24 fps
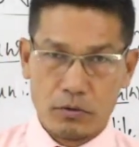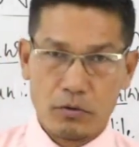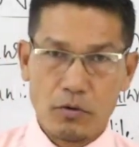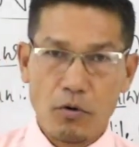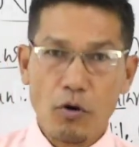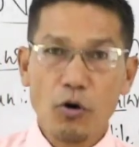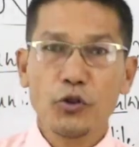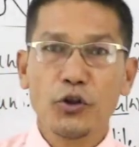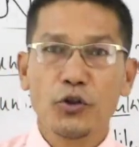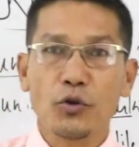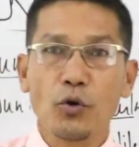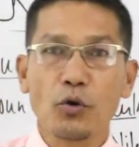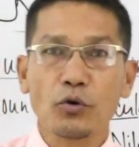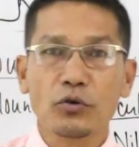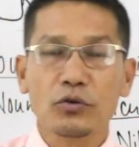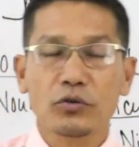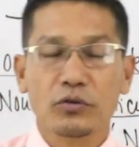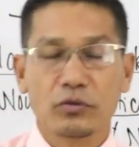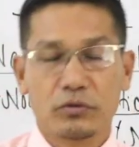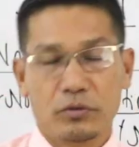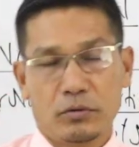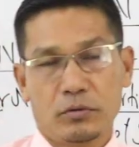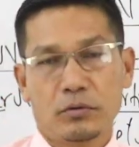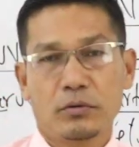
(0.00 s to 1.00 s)
All the
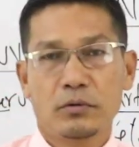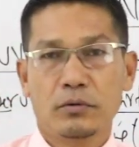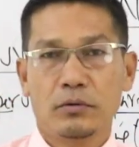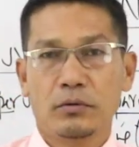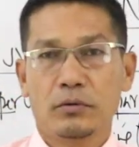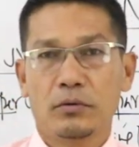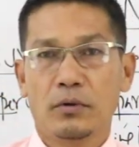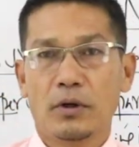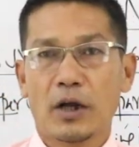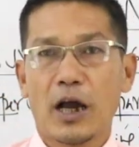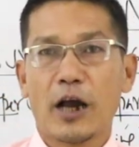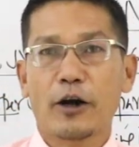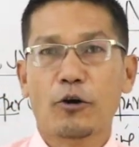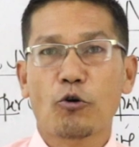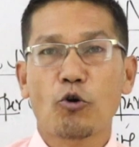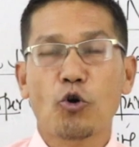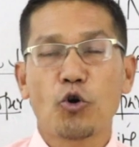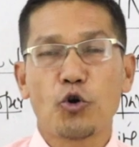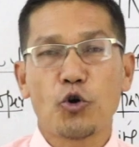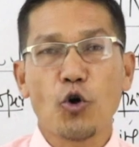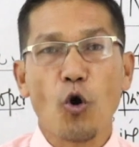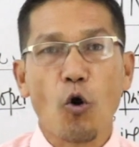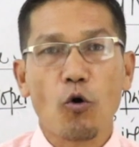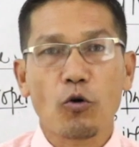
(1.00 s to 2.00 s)
dogs are
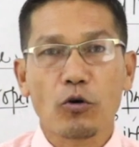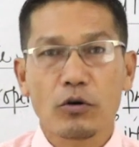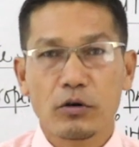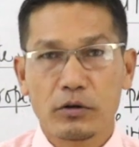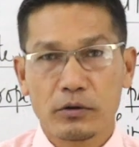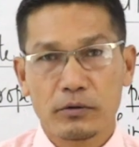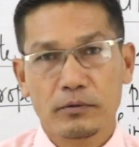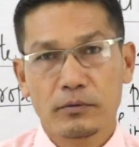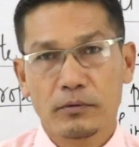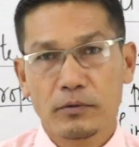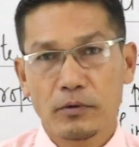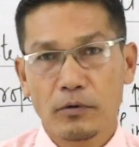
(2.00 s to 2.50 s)
called dog.